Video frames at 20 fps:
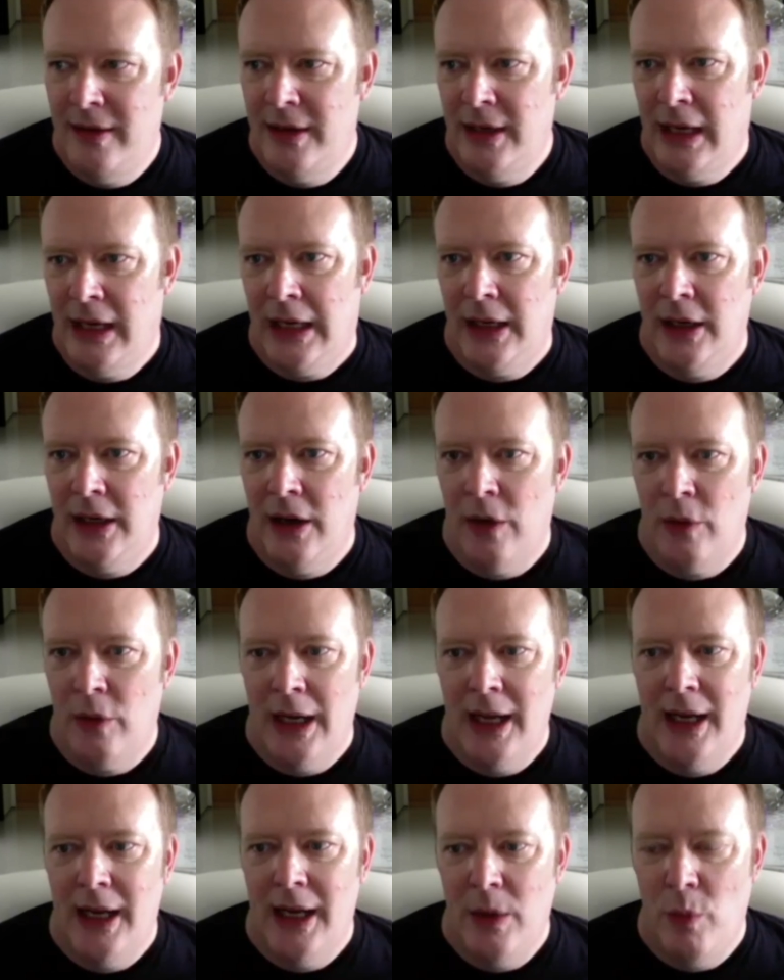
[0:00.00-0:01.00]
And, you know,
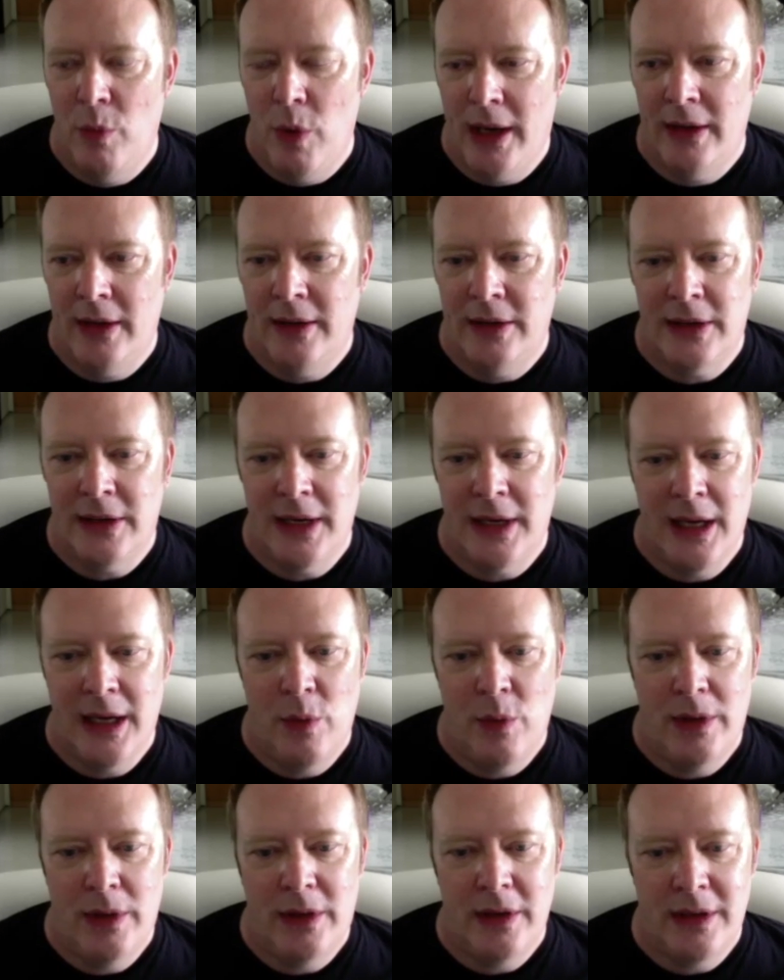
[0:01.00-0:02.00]
clearly we can see
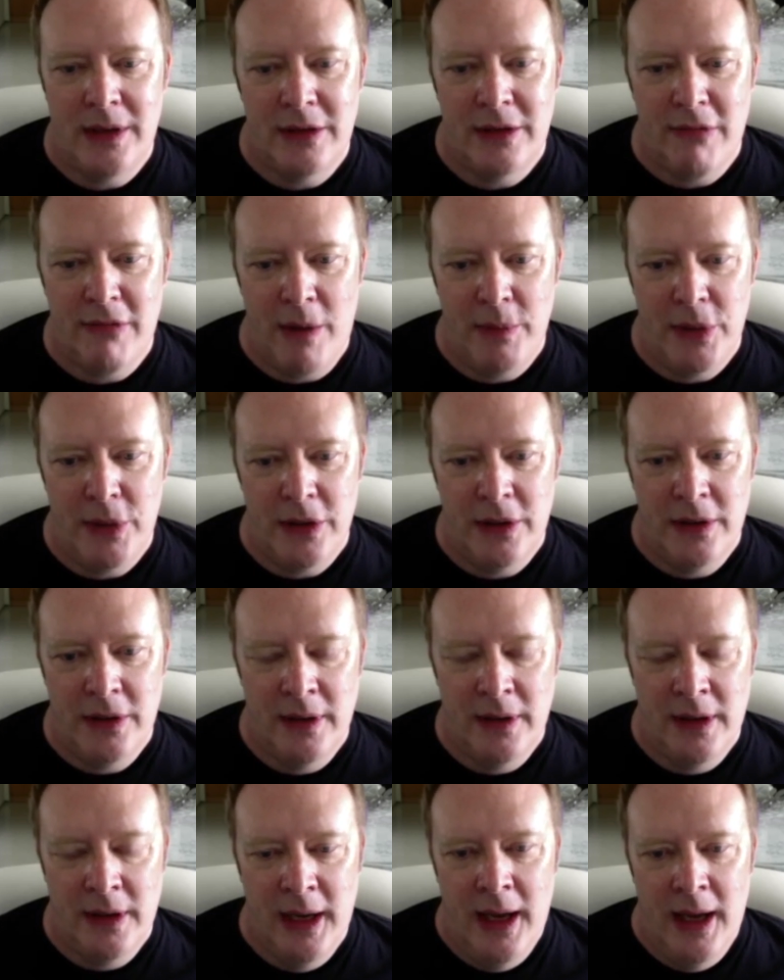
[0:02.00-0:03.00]
with the
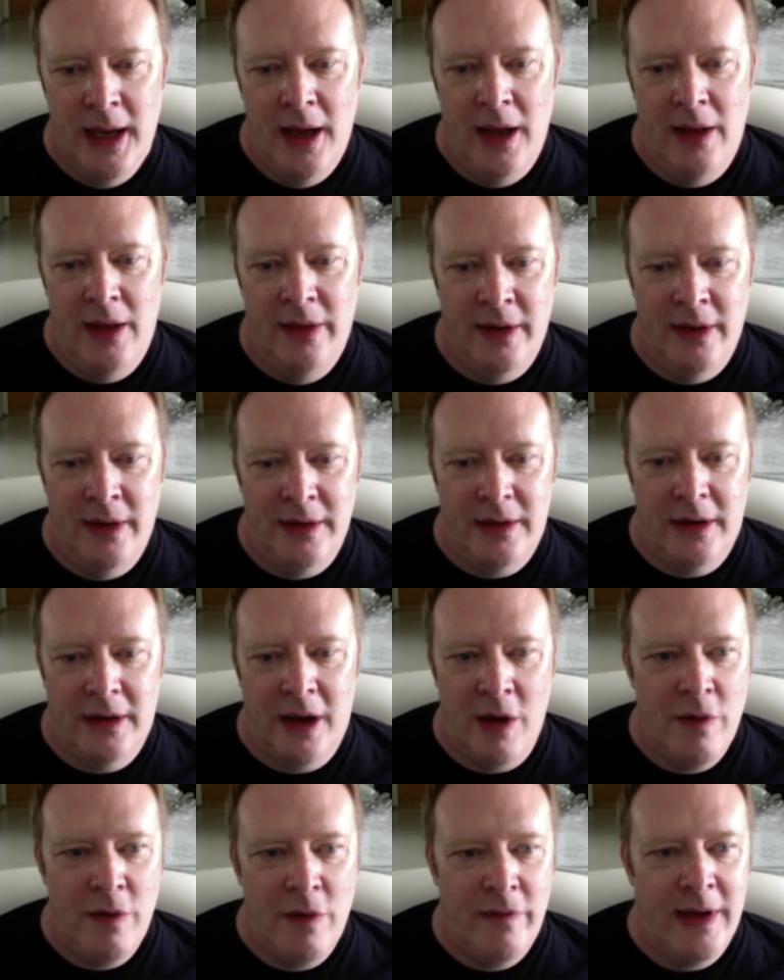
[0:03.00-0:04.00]
disruption that
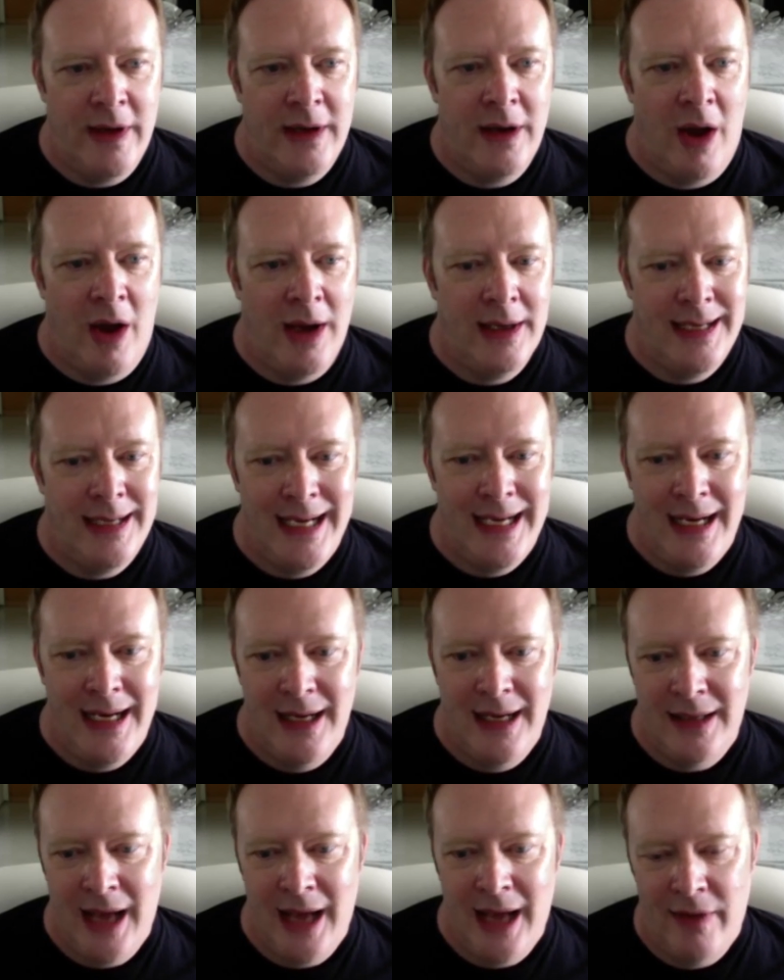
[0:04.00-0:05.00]
COVID-19
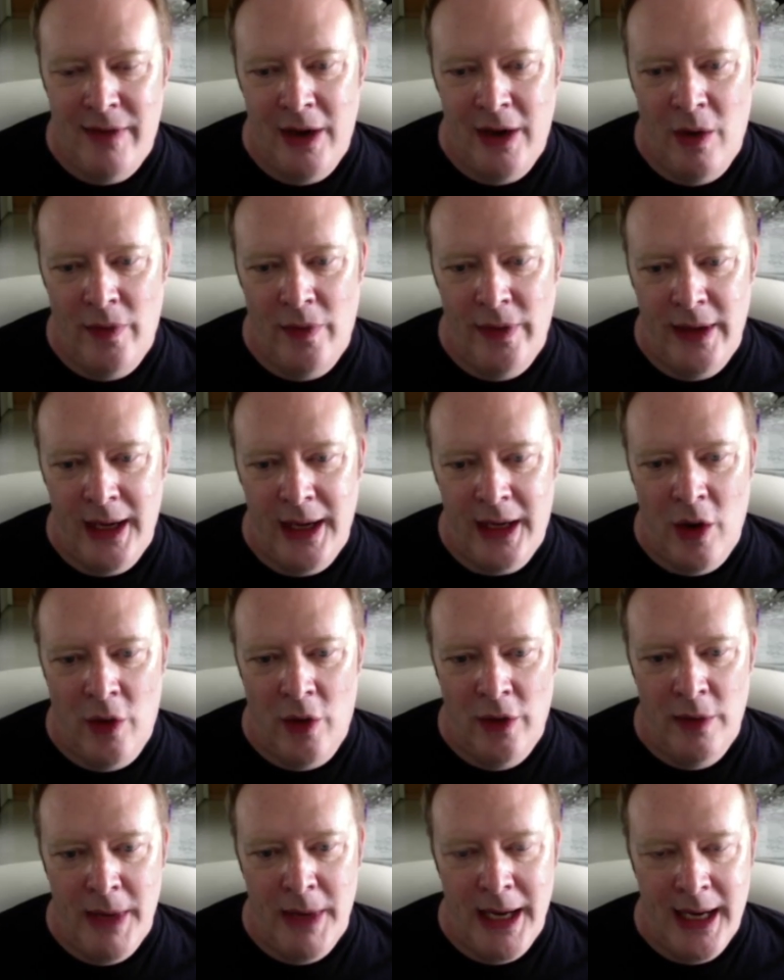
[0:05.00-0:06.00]
is having on the
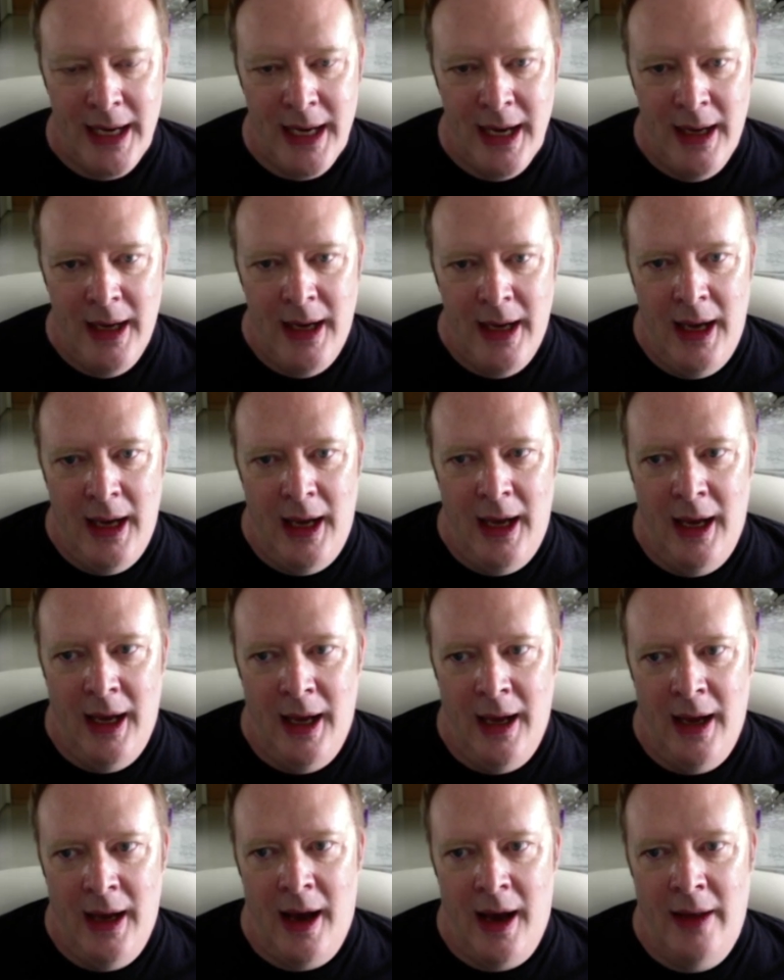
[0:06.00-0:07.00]
economy,
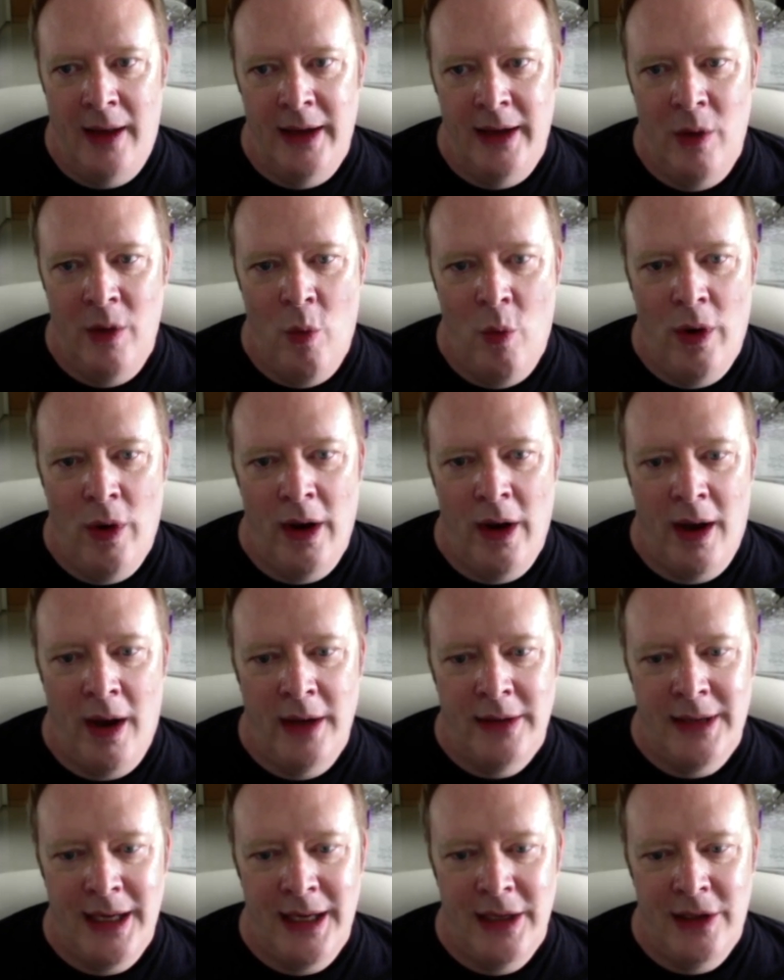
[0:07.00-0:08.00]
I think
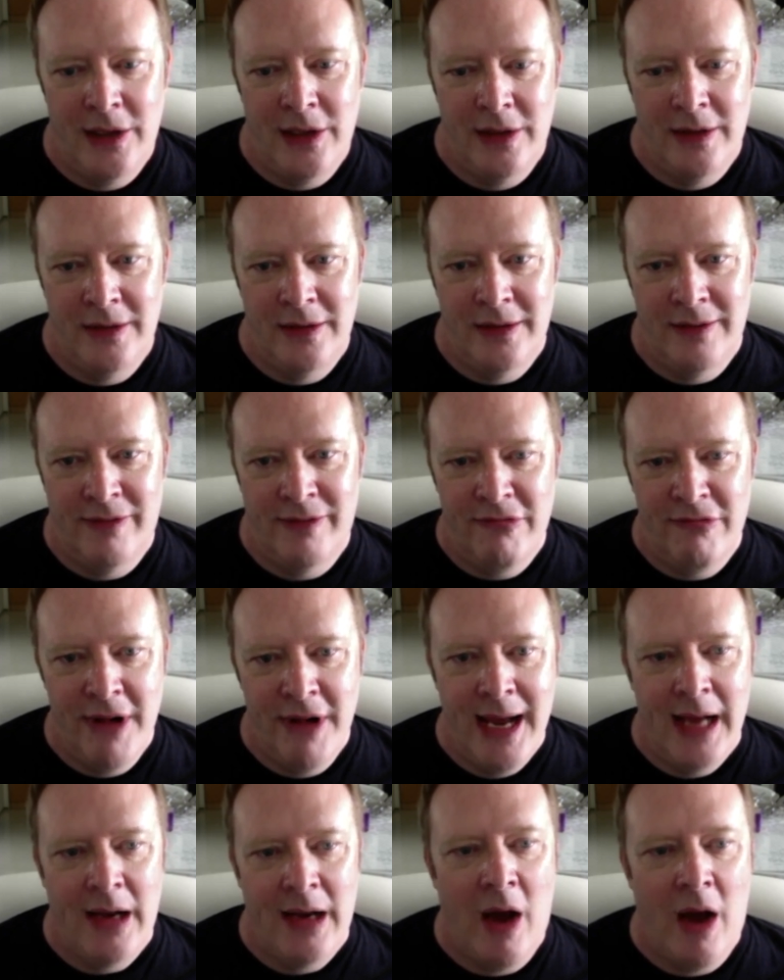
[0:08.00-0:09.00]
organizations have
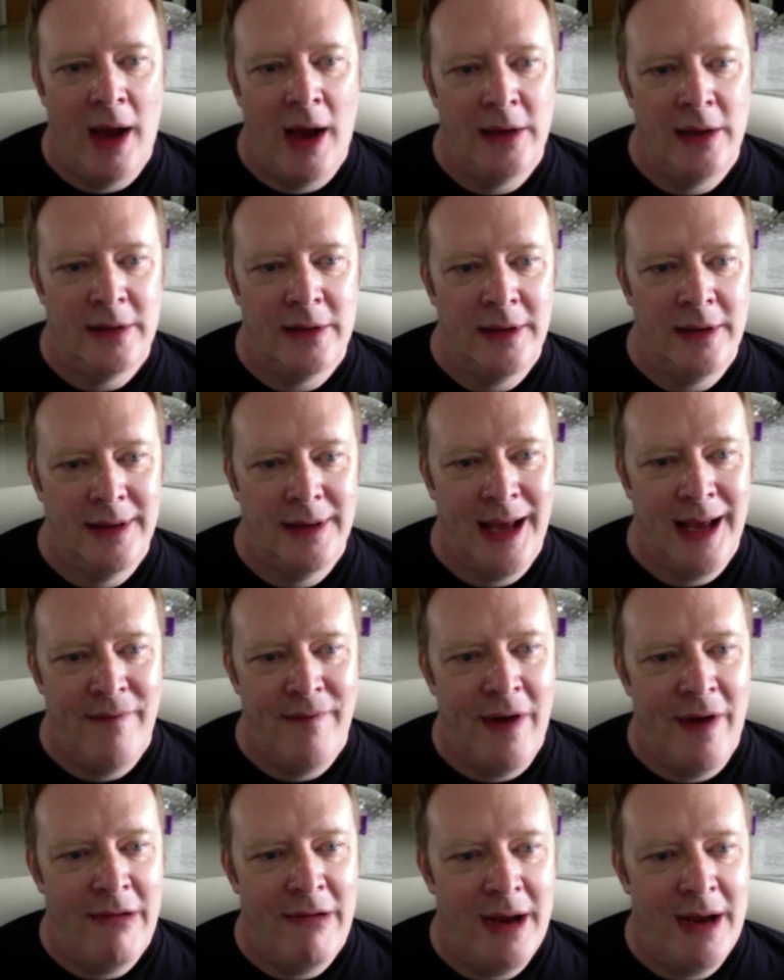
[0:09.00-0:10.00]
realized that they're
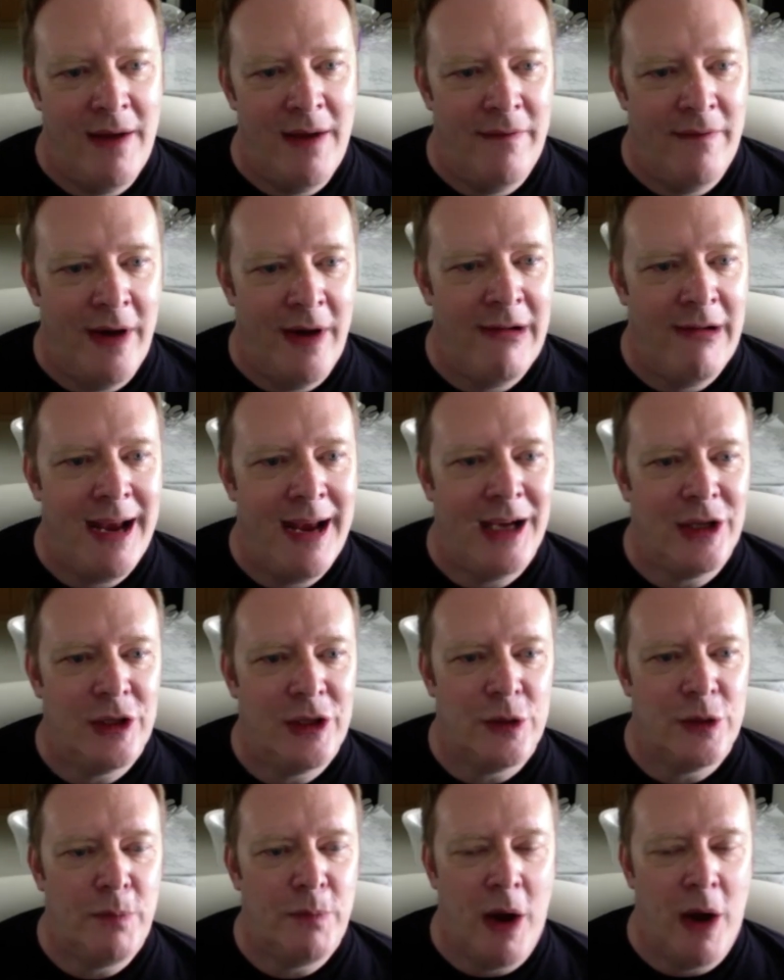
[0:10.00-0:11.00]
very, very
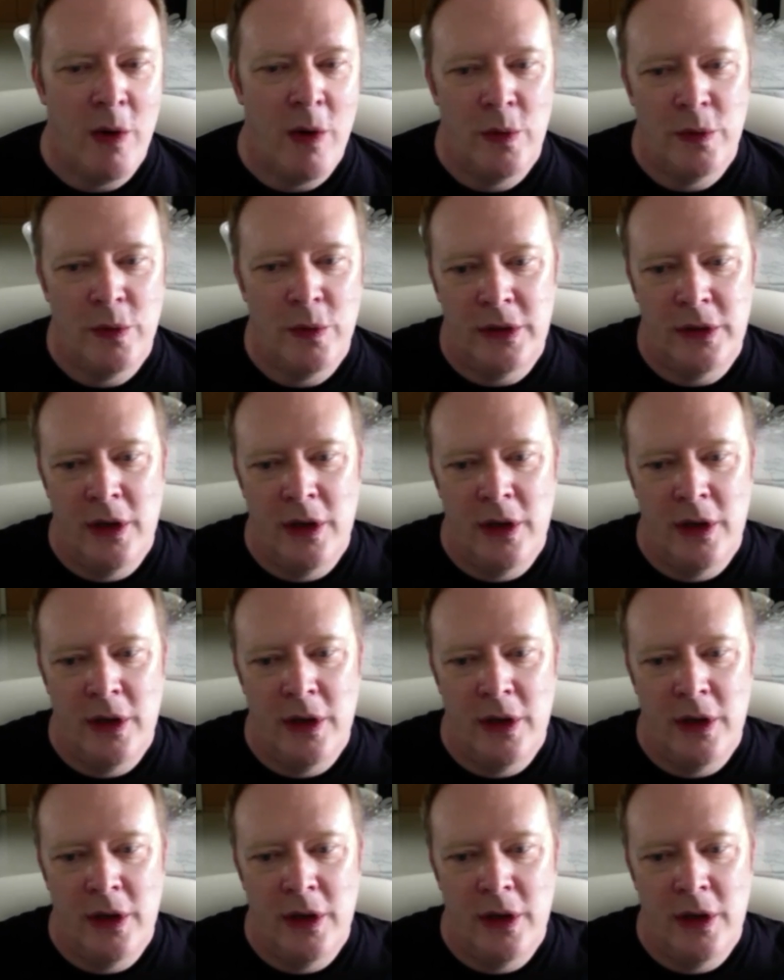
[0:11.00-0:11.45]
exposed.